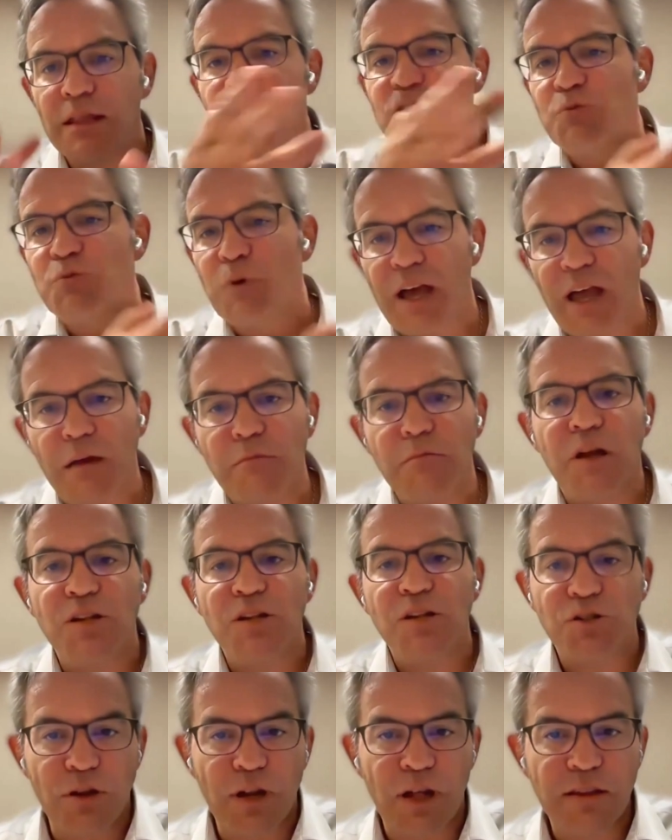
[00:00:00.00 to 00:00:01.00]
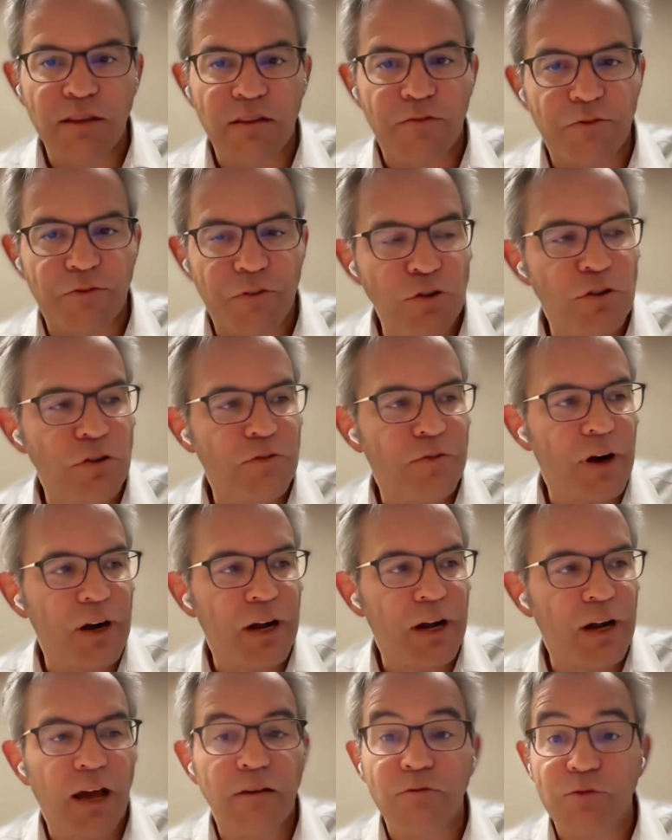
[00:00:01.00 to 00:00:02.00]
That's why I mentioned at the front of
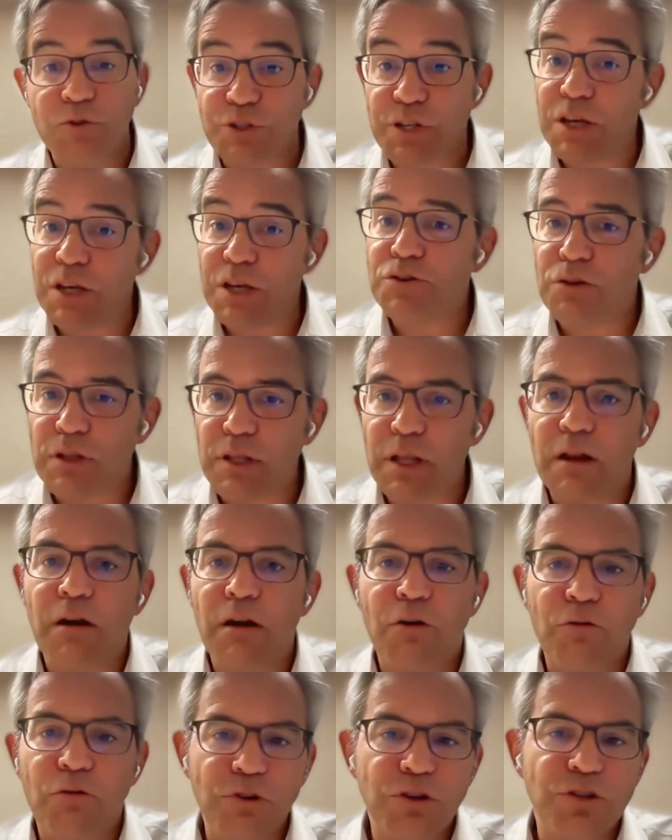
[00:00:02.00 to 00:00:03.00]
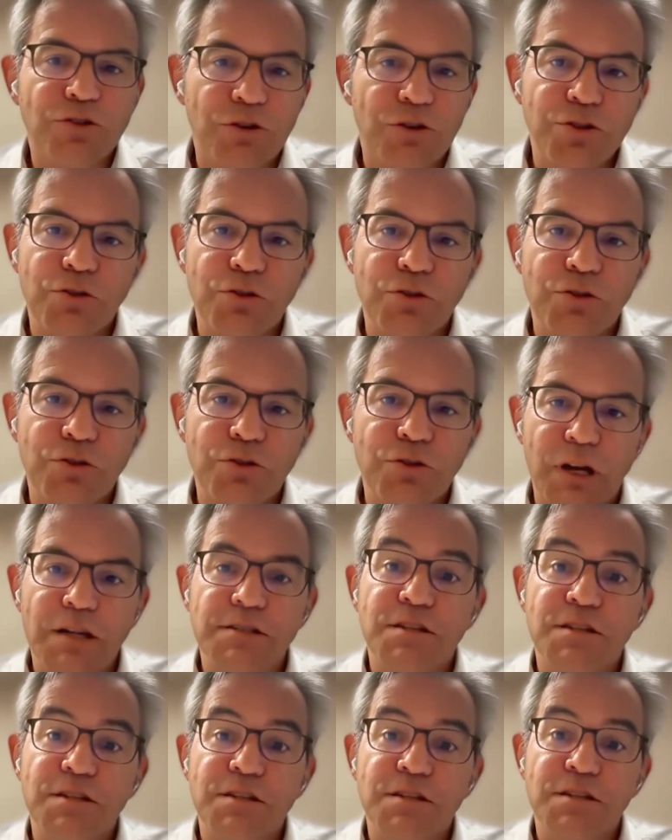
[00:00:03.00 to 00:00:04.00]
our conversation that our research
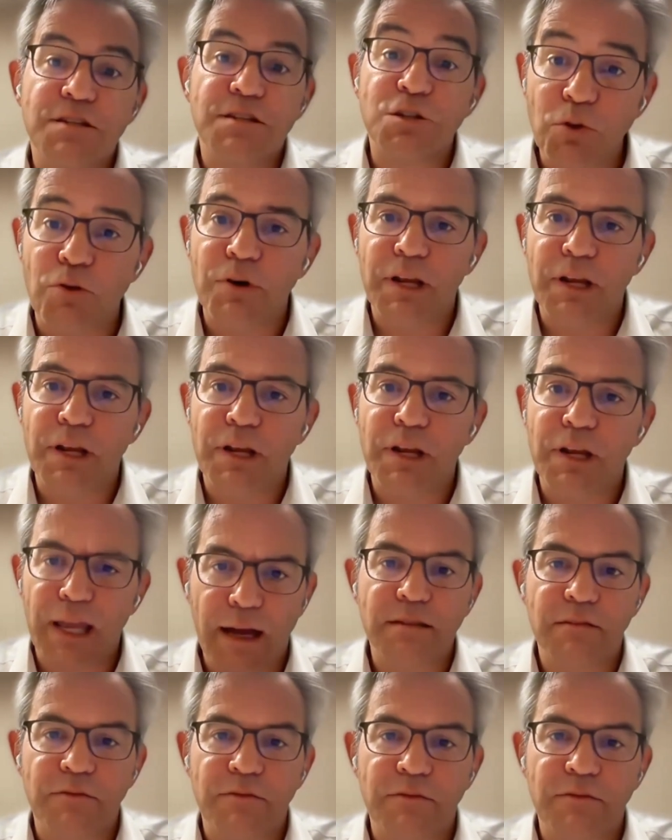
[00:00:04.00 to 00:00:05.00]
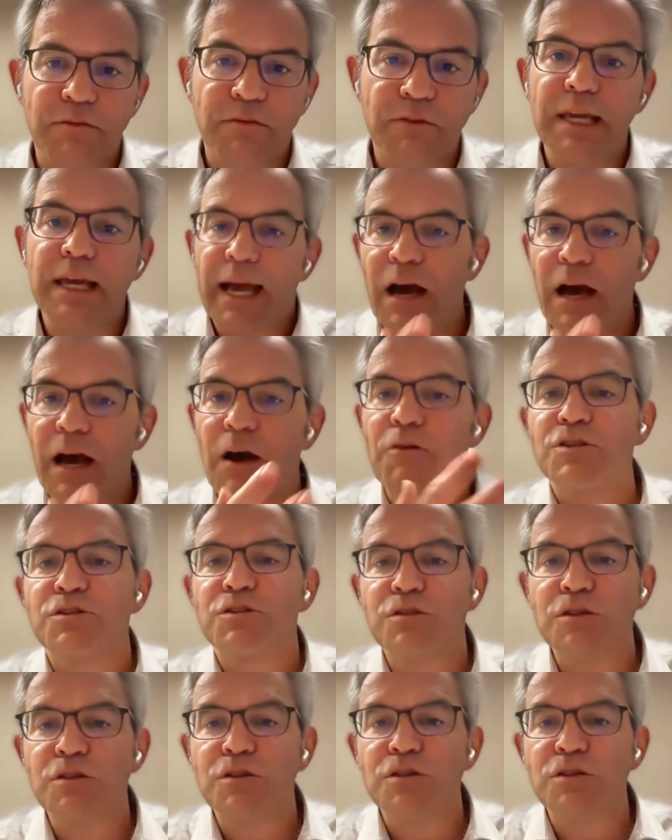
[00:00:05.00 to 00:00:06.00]
unit is exploring actively
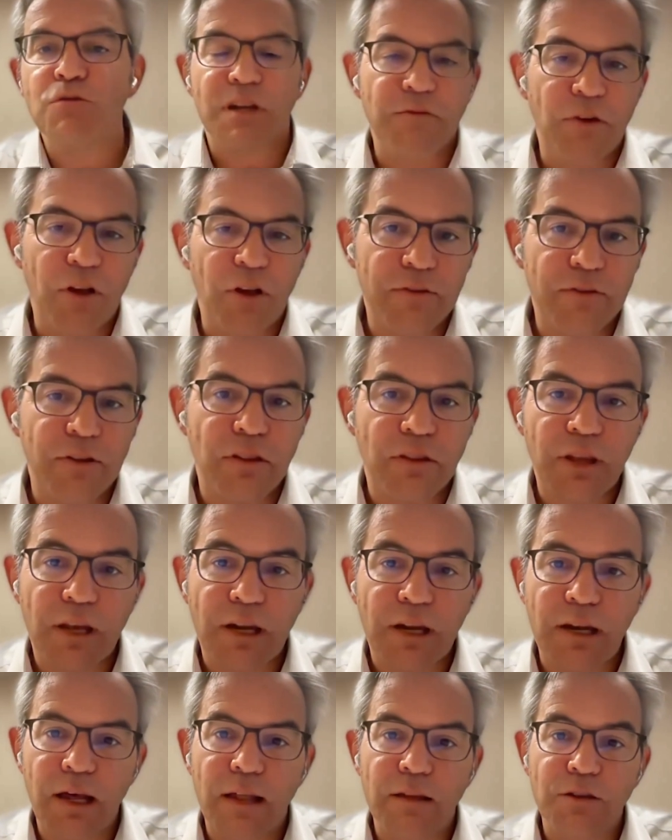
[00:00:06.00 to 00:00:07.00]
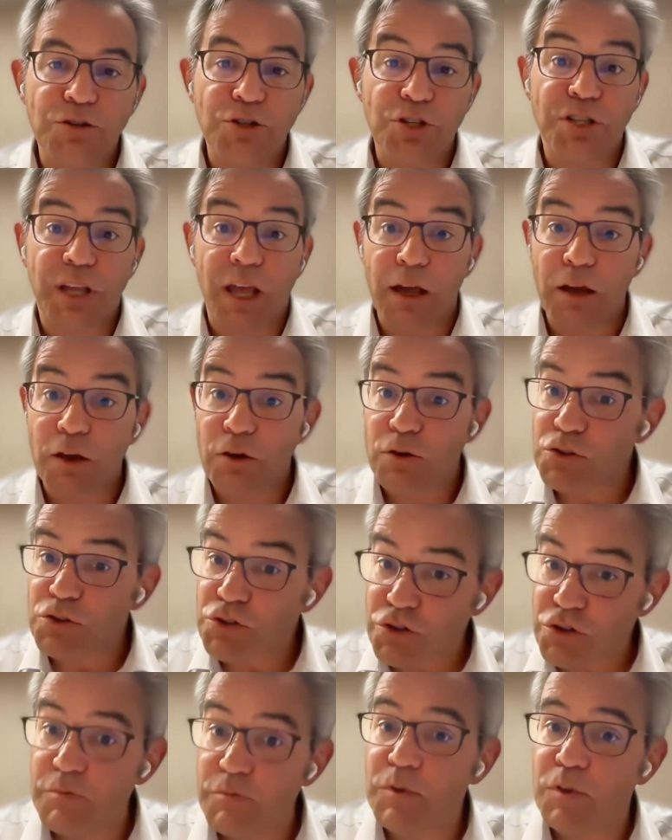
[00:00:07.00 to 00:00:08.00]
how these new and evolving technologies can
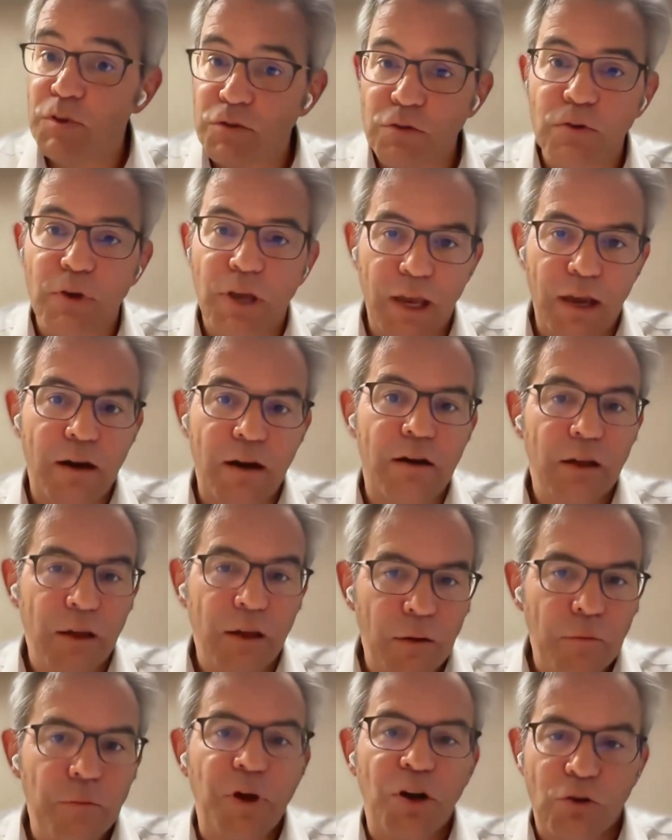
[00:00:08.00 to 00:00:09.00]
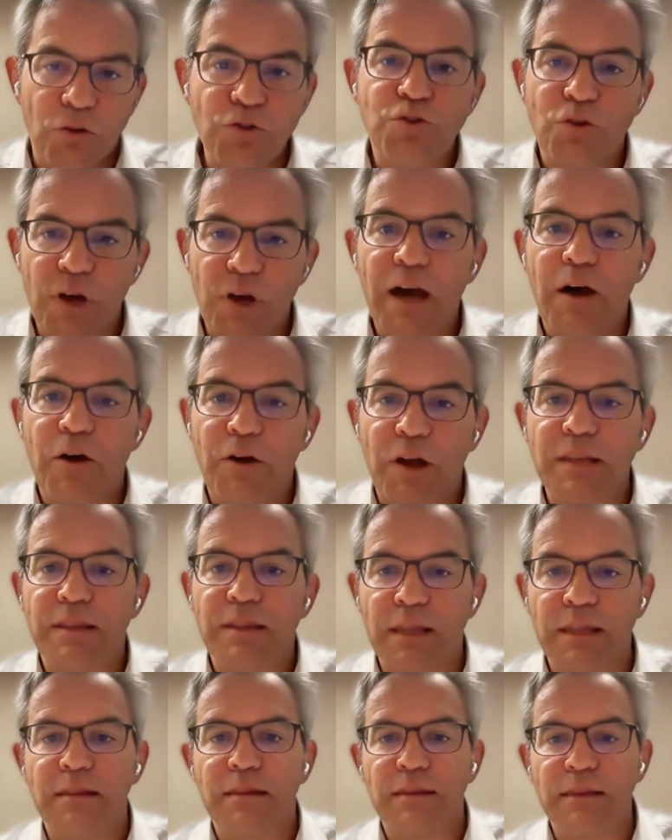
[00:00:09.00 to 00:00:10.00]
contribute to care, but also how
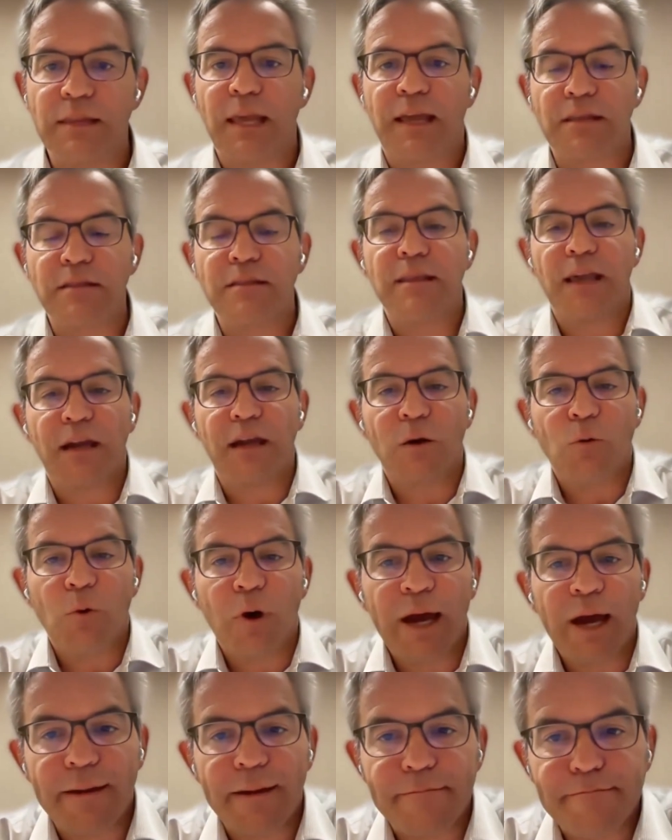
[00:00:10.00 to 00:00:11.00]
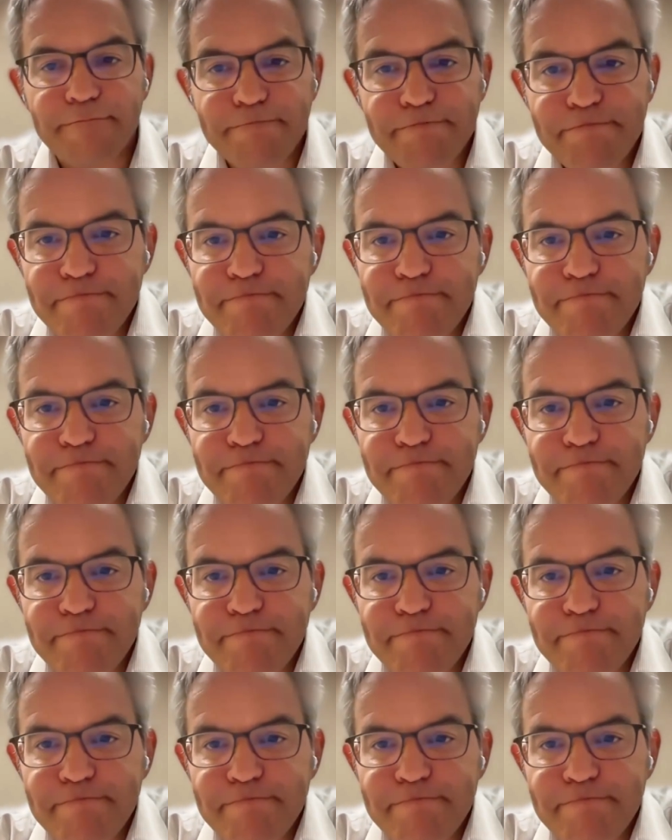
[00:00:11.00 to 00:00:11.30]
they can take away.